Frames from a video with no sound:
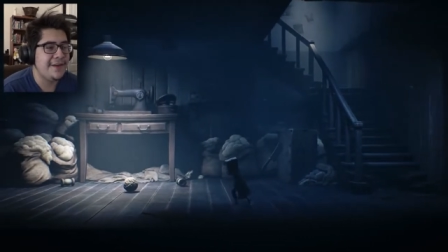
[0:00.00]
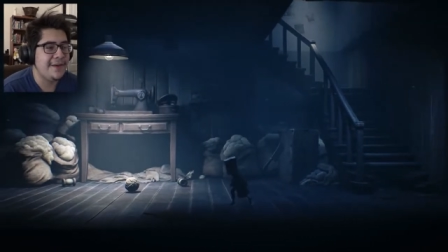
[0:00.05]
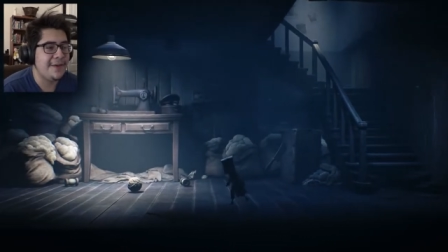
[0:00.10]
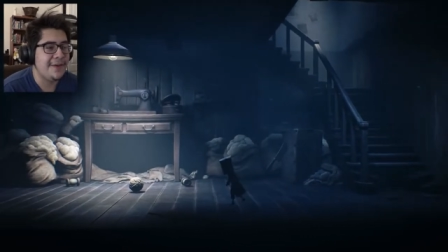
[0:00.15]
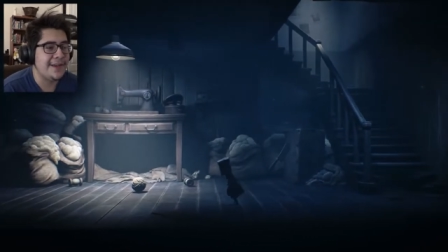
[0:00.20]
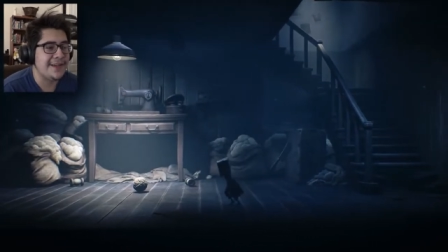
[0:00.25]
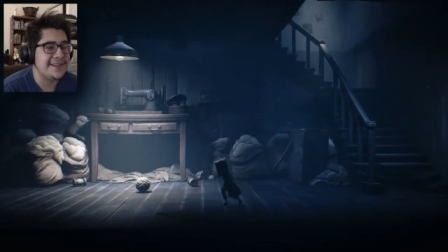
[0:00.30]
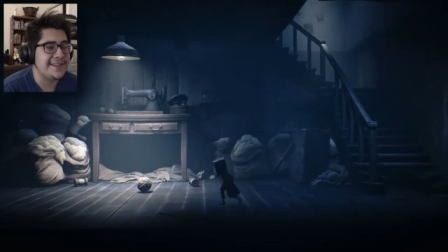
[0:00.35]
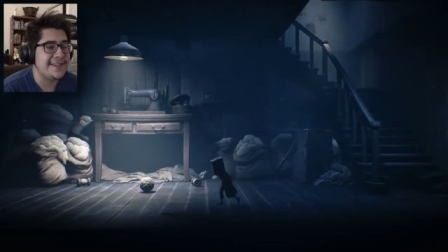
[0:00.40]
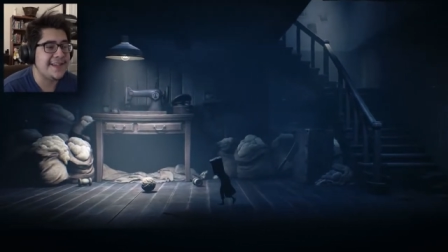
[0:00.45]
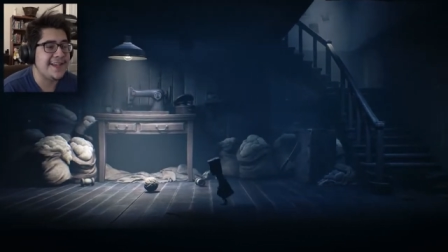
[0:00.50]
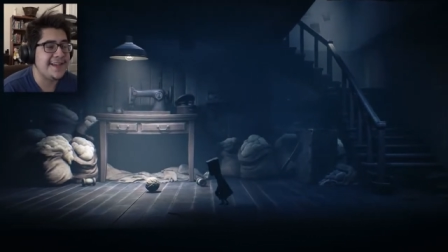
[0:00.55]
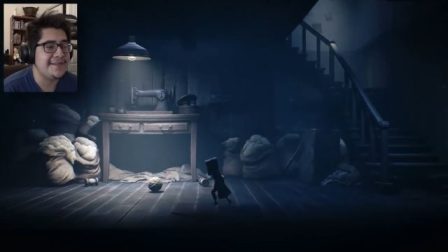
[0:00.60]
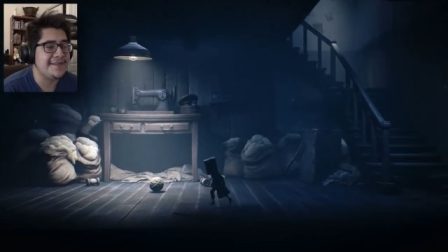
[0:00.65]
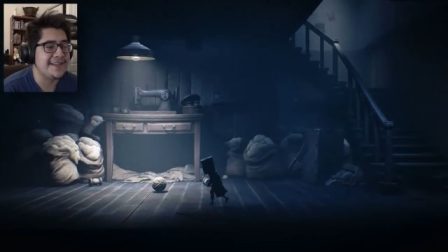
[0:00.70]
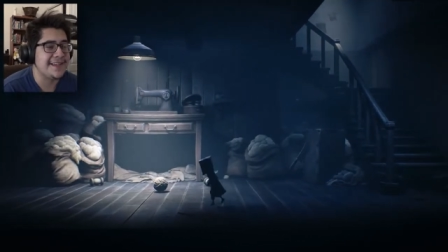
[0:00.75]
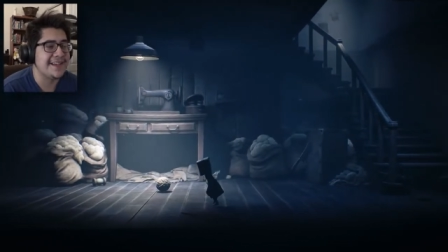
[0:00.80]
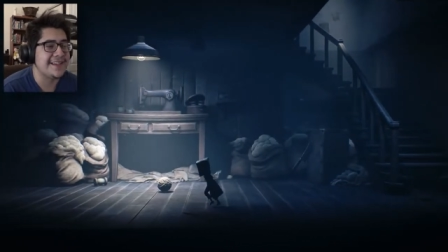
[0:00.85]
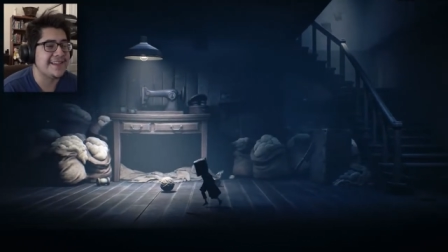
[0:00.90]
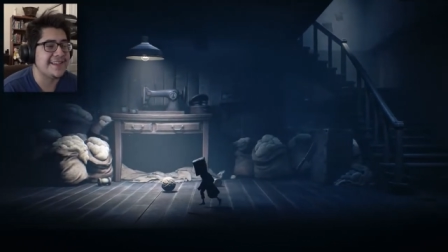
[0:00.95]
when it saves
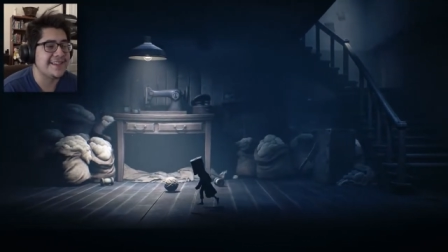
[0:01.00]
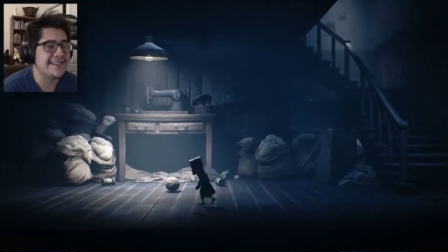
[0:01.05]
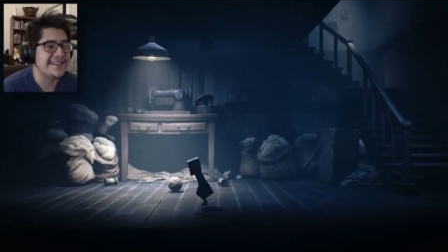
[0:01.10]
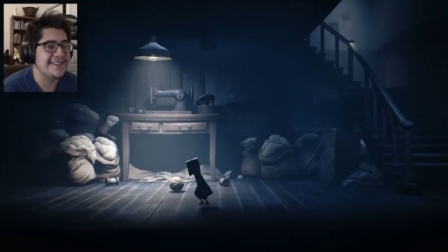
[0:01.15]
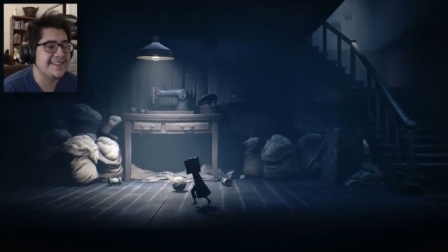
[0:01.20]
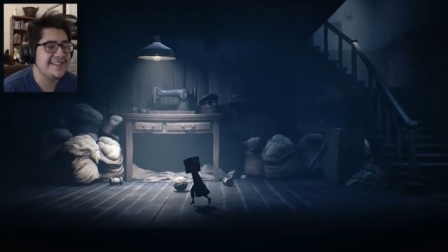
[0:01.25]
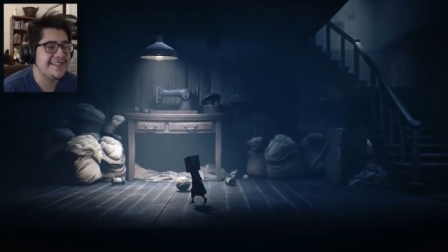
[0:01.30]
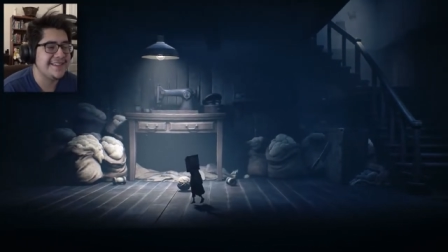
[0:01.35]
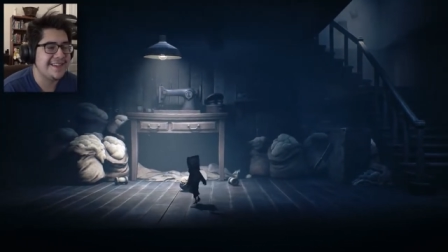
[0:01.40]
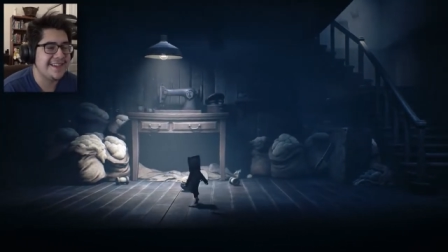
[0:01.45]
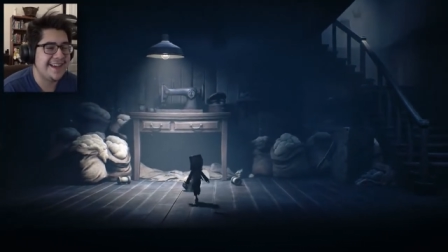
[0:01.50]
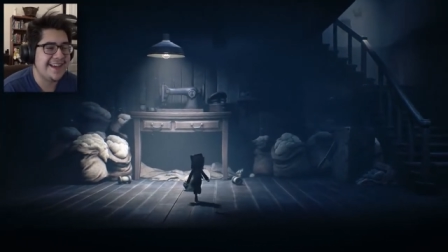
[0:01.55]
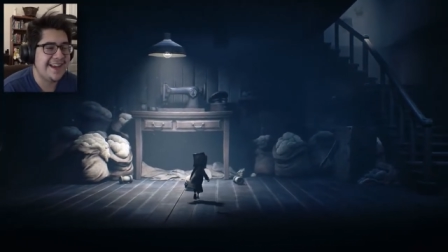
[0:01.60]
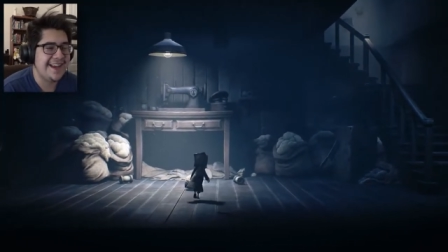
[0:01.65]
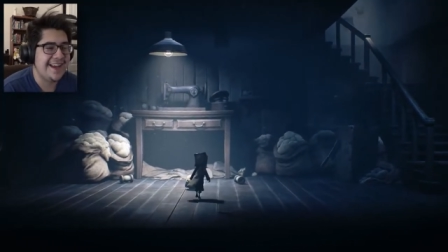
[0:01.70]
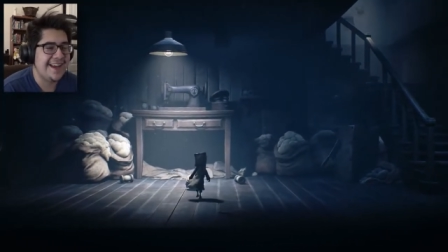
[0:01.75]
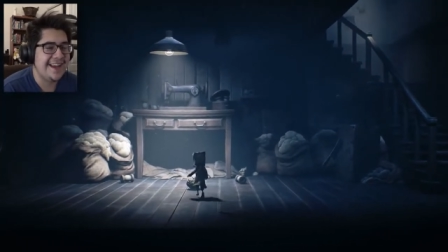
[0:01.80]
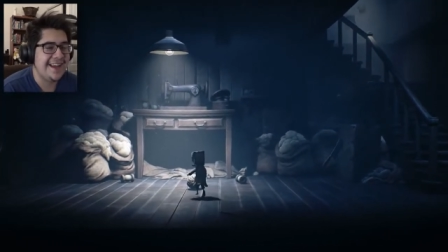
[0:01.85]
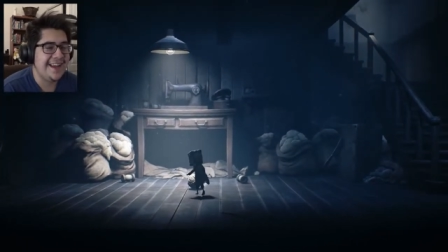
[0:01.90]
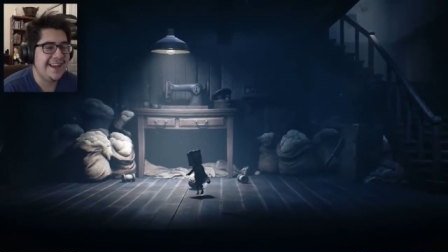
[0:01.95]
like this,
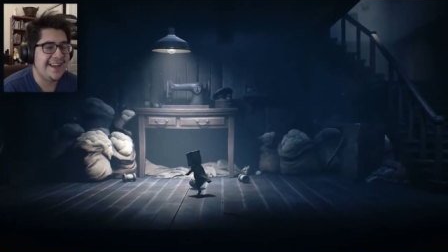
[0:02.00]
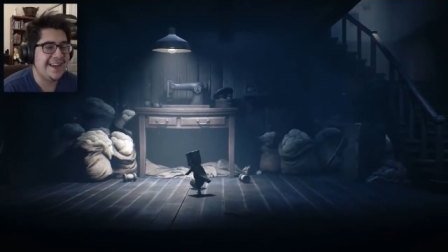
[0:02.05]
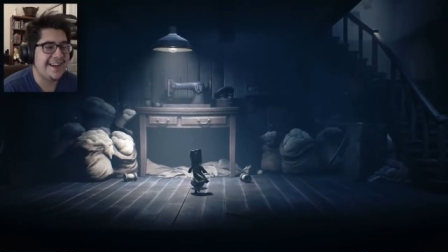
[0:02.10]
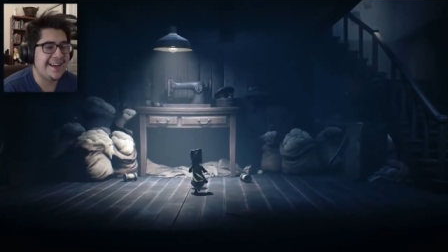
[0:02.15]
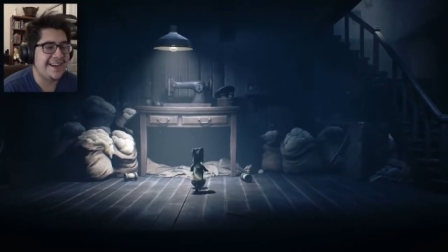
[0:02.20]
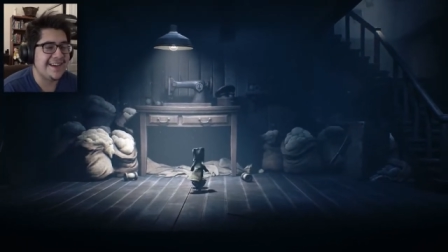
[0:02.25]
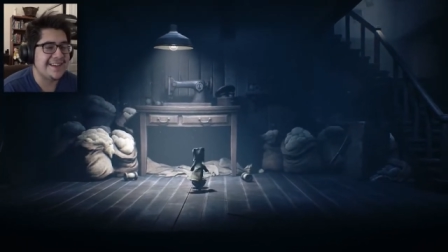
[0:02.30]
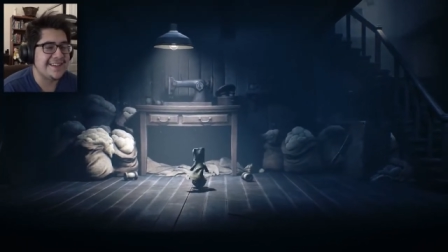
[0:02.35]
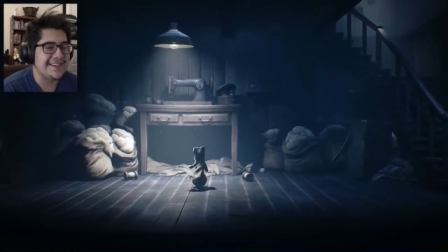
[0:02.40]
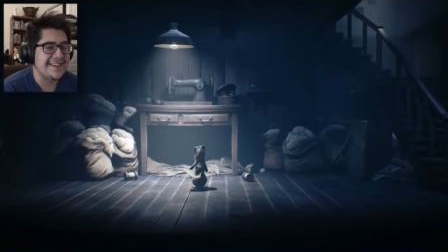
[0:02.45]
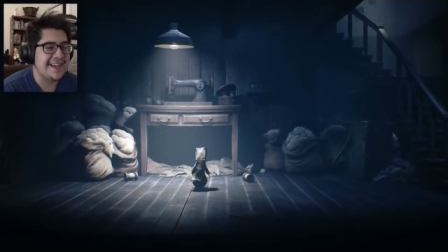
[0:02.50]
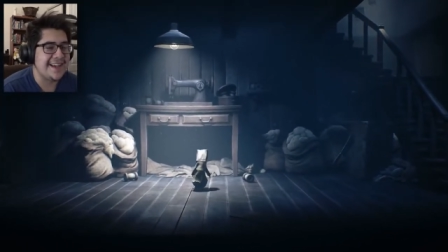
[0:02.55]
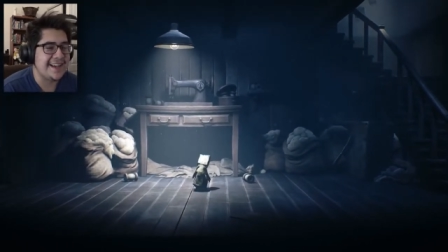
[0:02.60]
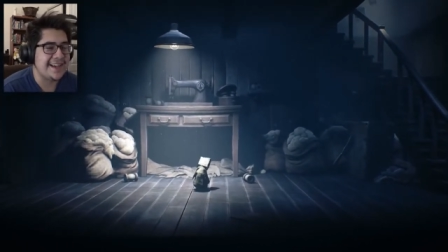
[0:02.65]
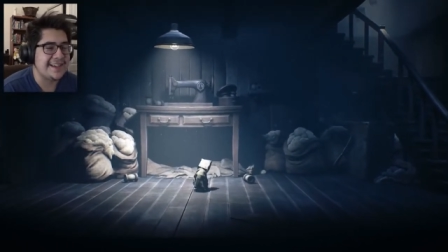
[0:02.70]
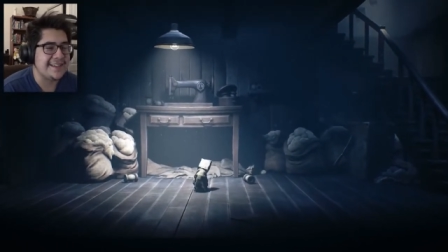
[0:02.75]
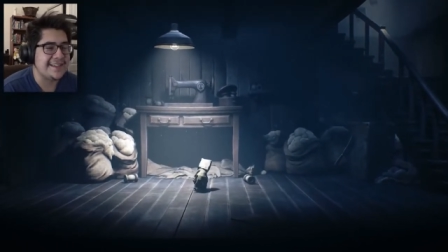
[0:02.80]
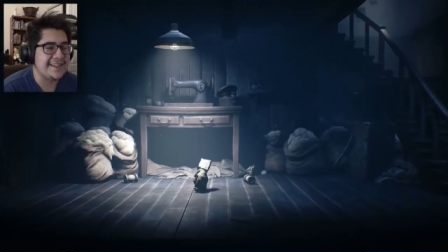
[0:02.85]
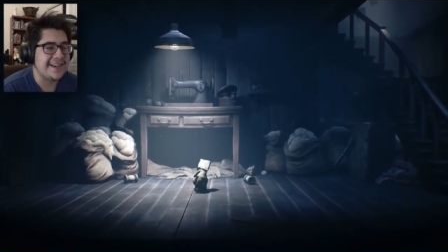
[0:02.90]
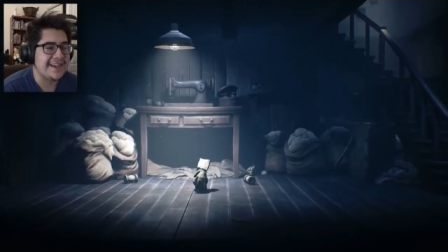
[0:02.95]
it's
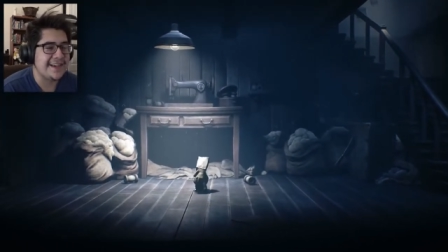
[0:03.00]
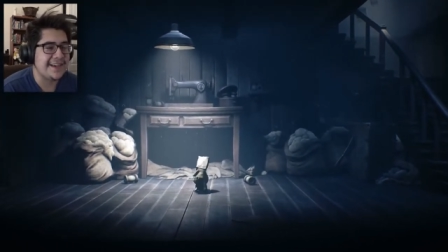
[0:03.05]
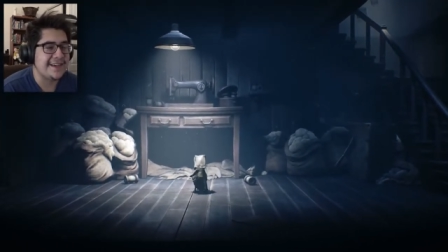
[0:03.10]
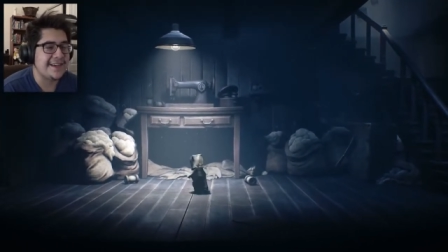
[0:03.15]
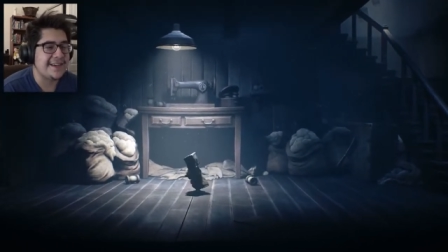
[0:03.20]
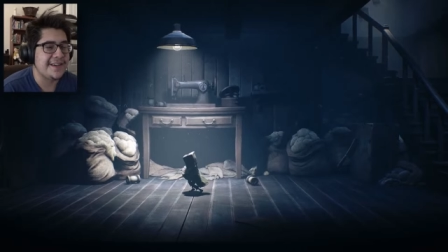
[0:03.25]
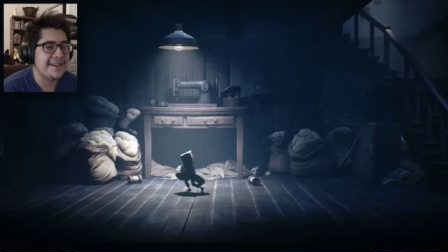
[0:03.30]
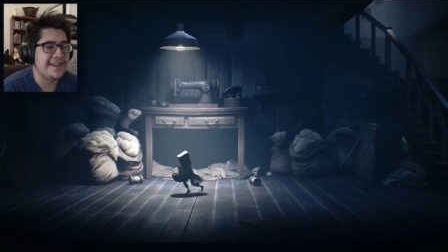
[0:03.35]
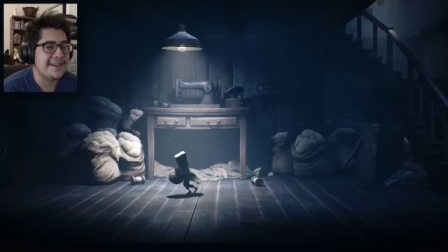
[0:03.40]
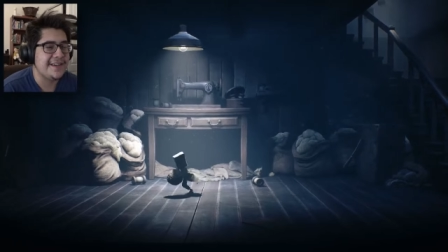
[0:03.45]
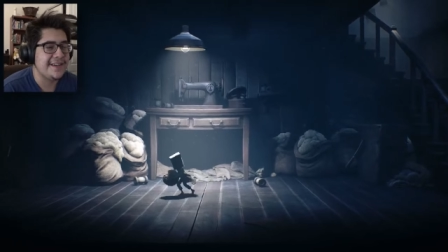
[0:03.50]
not good.